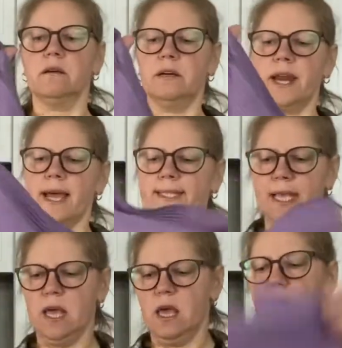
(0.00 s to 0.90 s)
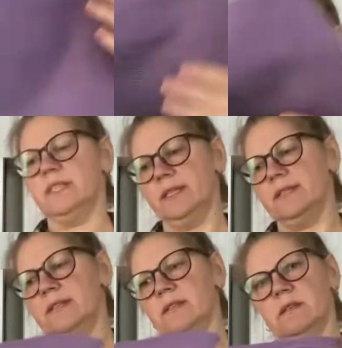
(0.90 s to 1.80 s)
racks. And
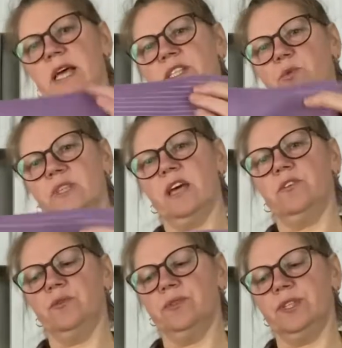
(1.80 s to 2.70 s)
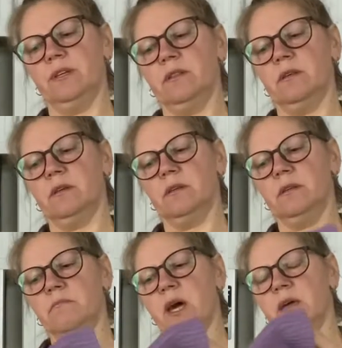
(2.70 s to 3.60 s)
that's what I use
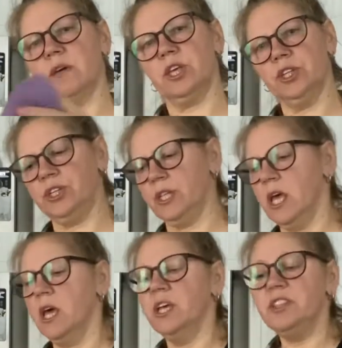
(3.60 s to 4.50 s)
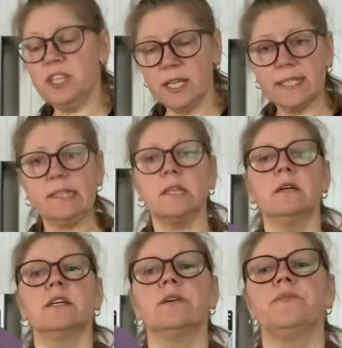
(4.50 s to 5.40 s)
in my kitchen. These
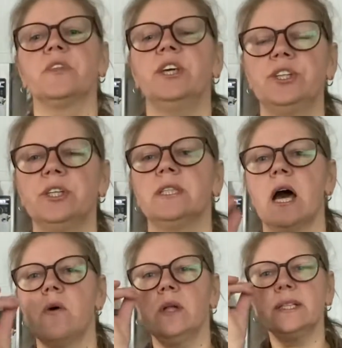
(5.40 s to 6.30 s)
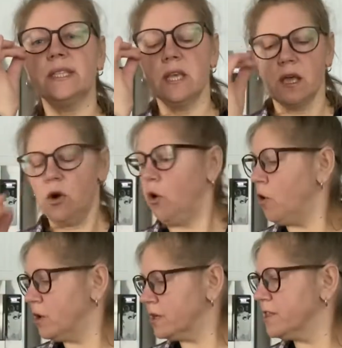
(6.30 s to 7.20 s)
kitchen towels
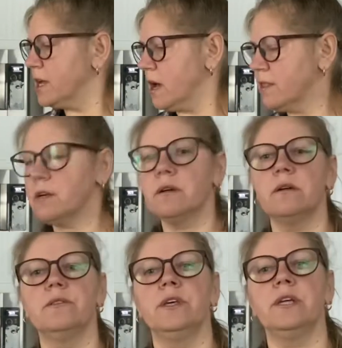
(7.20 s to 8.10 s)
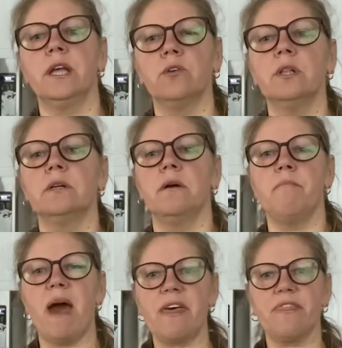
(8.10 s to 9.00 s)
or the regular
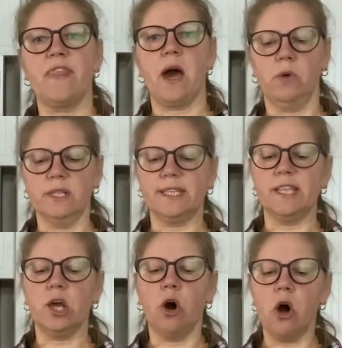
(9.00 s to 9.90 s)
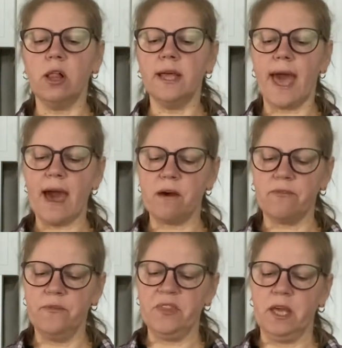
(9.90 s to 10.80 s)
bath towels, they all have
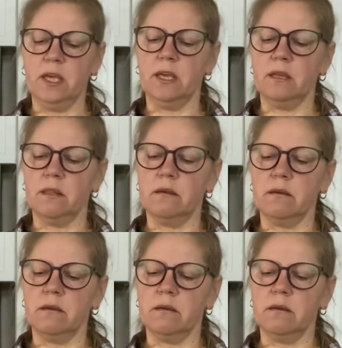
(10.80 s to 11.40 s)
in